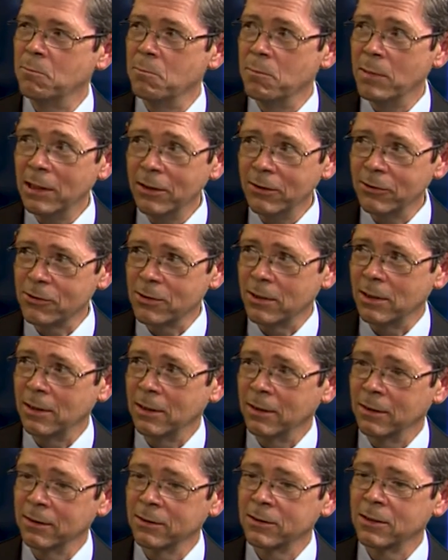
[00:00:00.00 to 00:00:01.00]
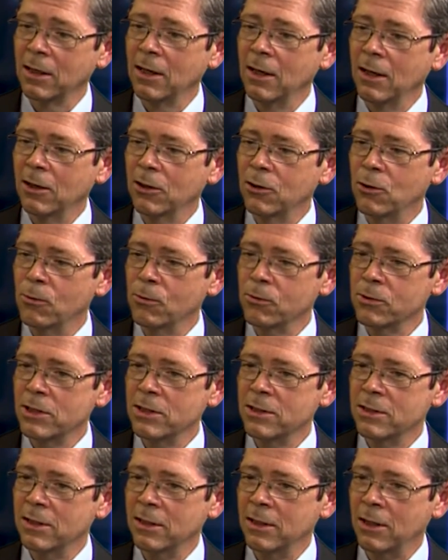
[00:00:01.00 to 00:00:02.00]
millions of years,
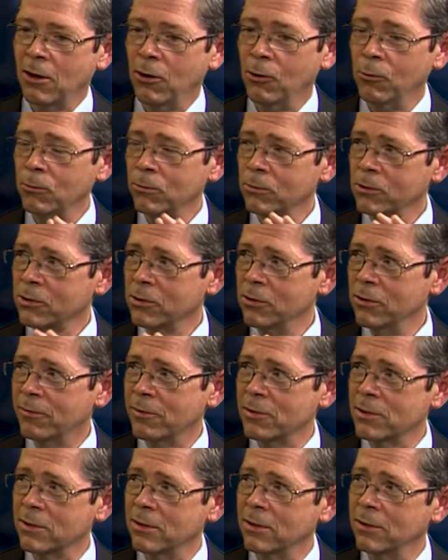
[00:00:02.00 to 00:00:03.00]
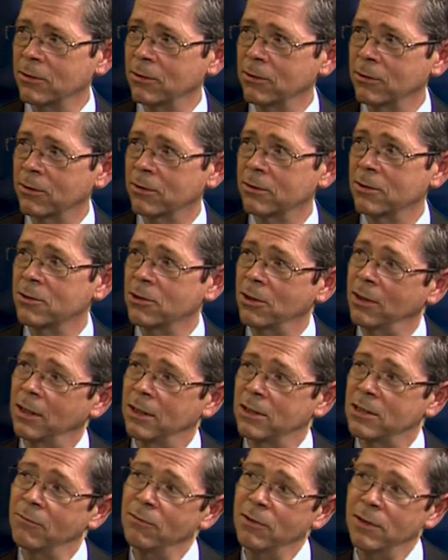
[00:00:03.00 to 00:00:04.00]
causes the whole surface of the Earth to change.
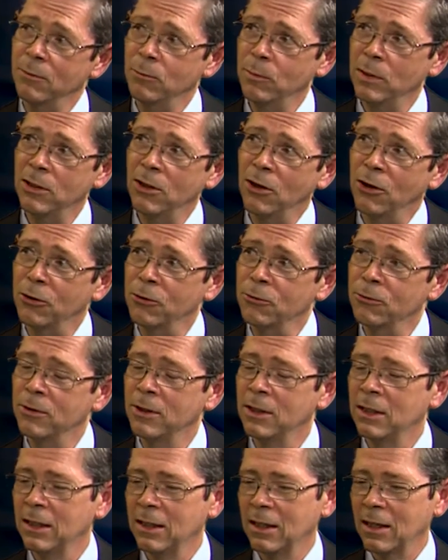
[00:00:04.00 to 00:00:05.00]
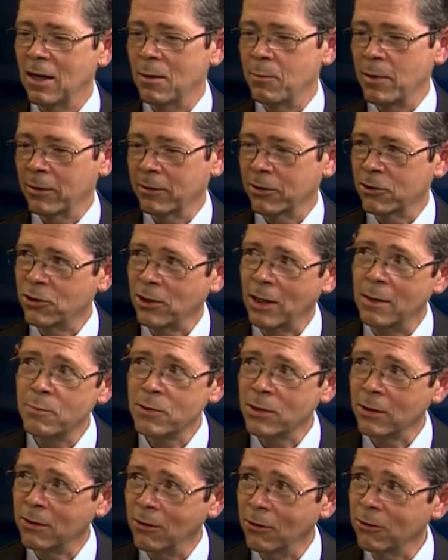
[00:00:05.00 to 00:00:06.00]
Everything we know about the shapes
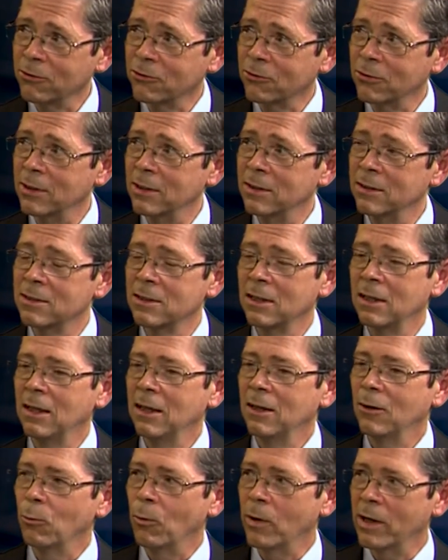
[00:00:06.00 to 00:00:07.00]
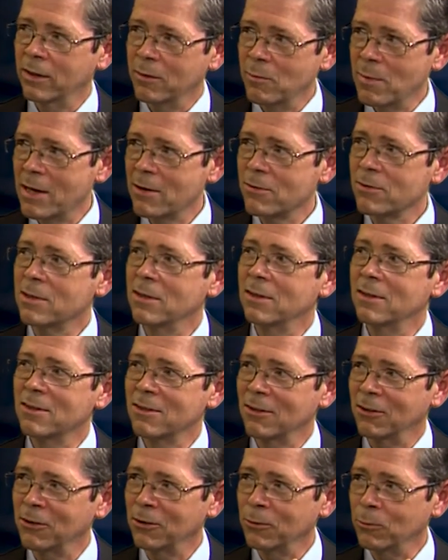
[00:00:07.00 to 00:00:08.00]
of countries, where the mountains
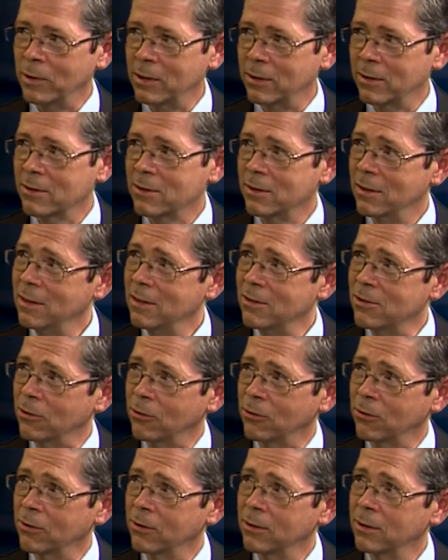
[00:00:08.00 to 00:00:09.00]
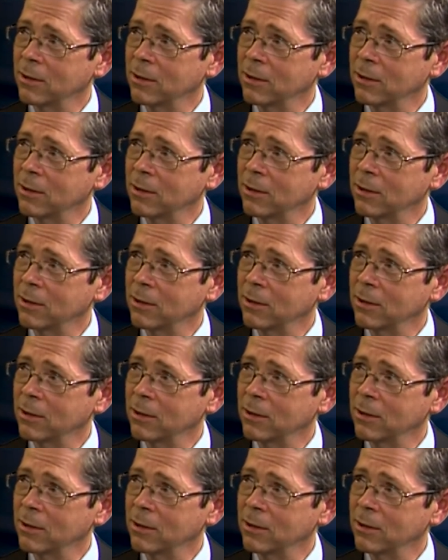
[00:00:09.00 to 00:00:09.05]
are, where the seas are,